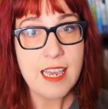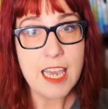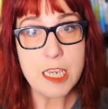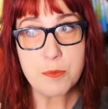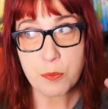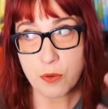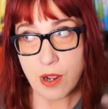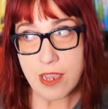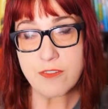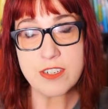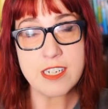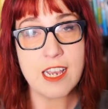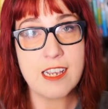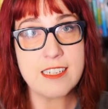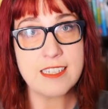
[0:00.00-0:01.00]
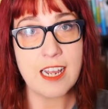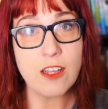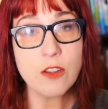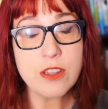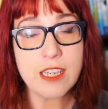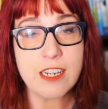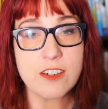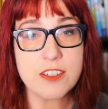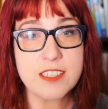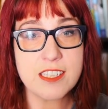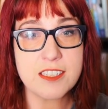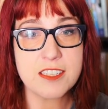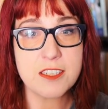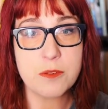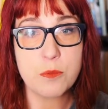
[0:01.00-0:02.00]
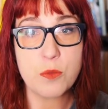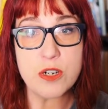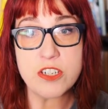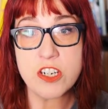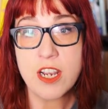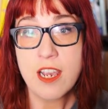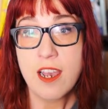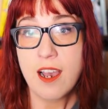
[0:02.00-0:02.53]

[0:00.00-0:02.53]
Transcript: a privatized healthcare system, which